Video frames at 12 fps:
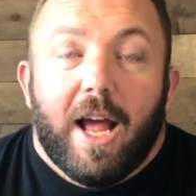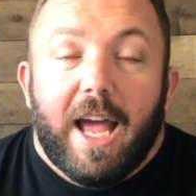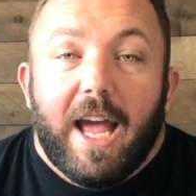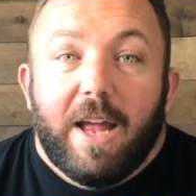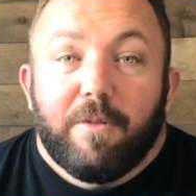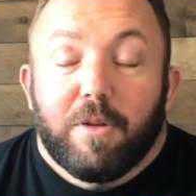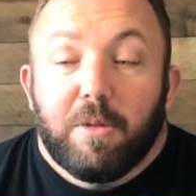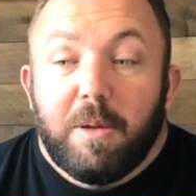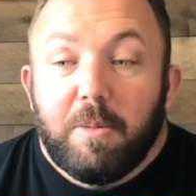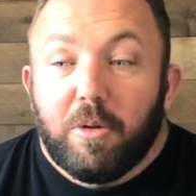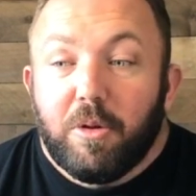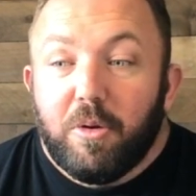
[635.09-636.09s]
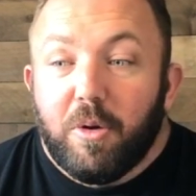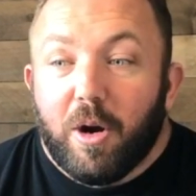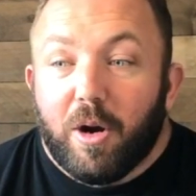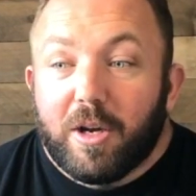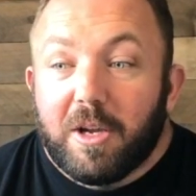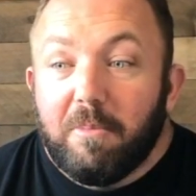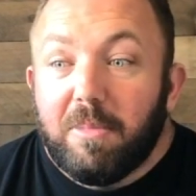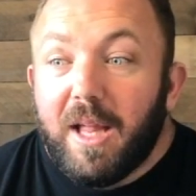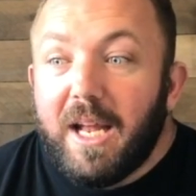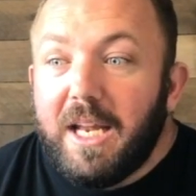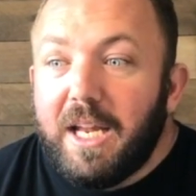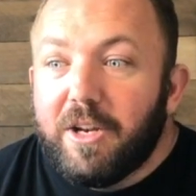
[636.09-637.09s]
And for the people who are
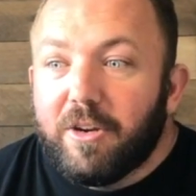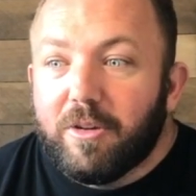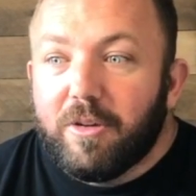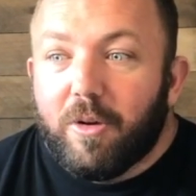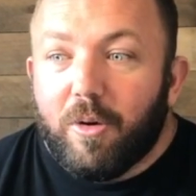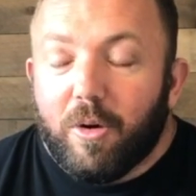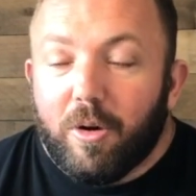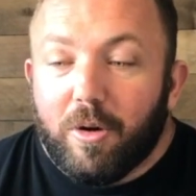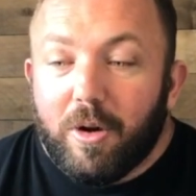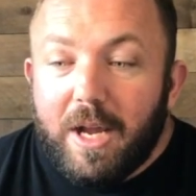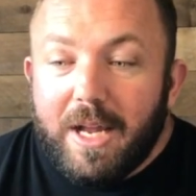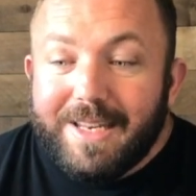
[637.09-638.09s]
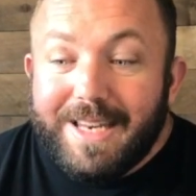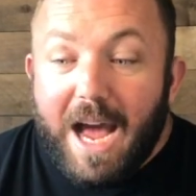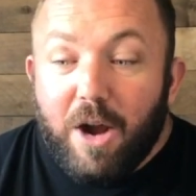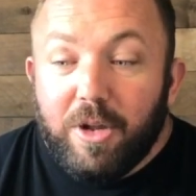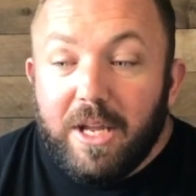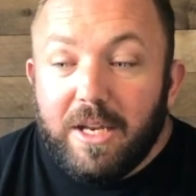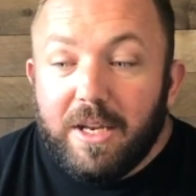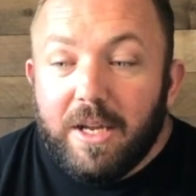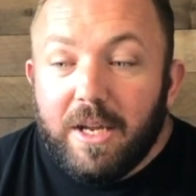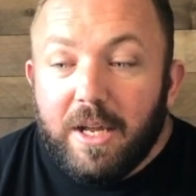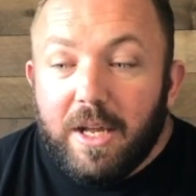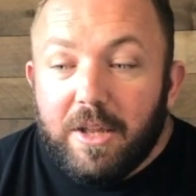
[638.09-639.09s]
complaining or
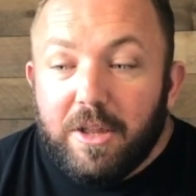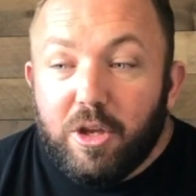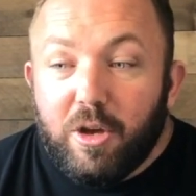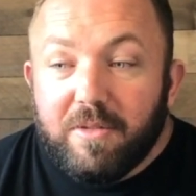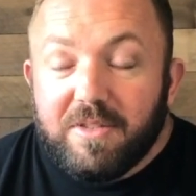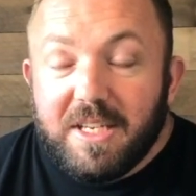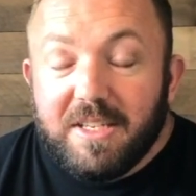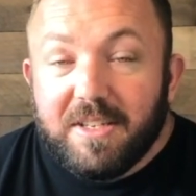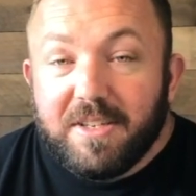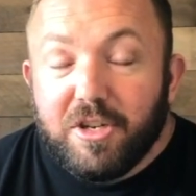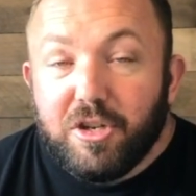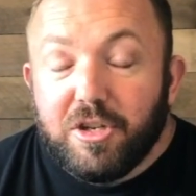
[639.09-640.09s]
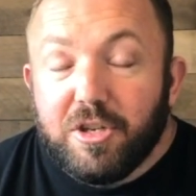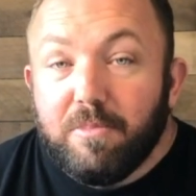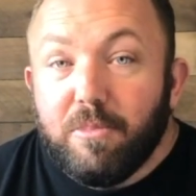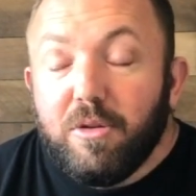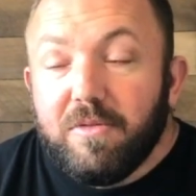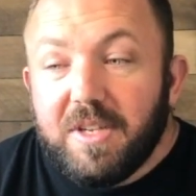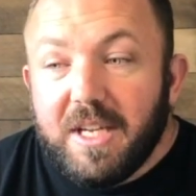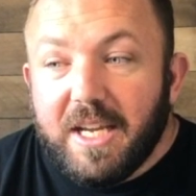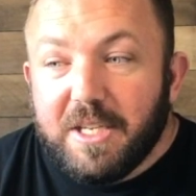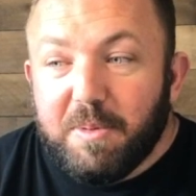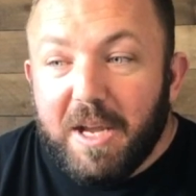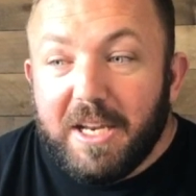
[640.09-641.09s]
doubting the UFC's decision to move to
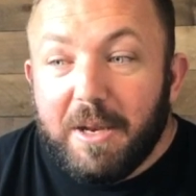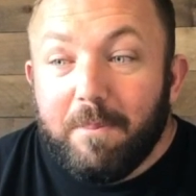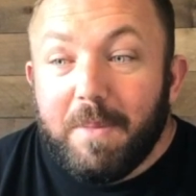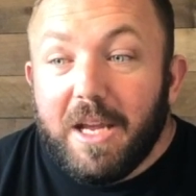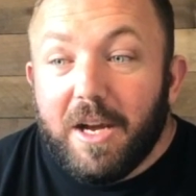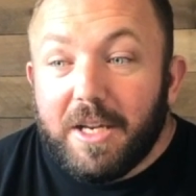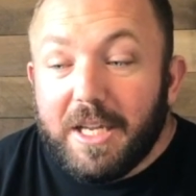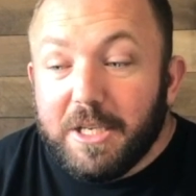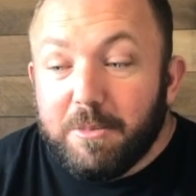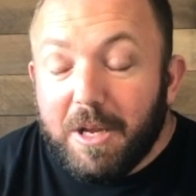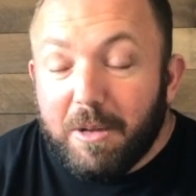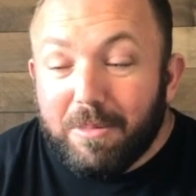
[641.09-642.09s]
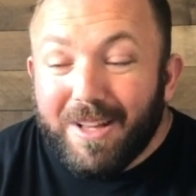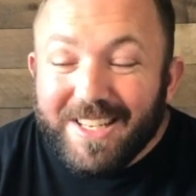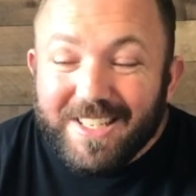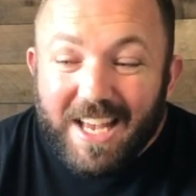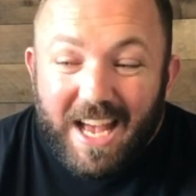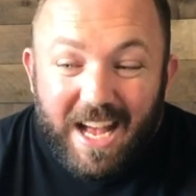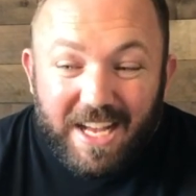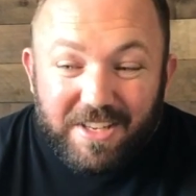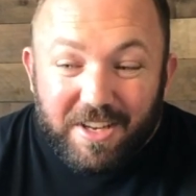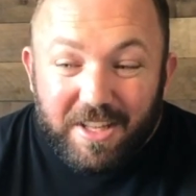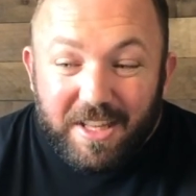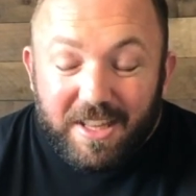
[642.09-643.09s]
ESPN and be on ESPN Plus, I
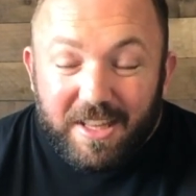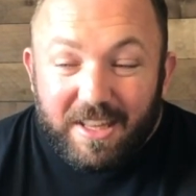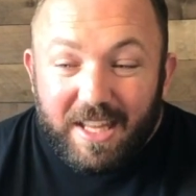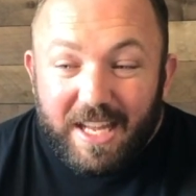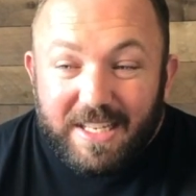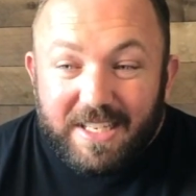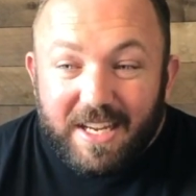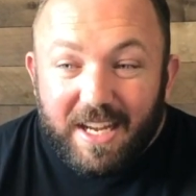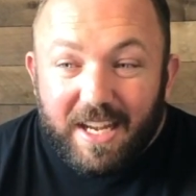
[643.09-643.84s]
saw that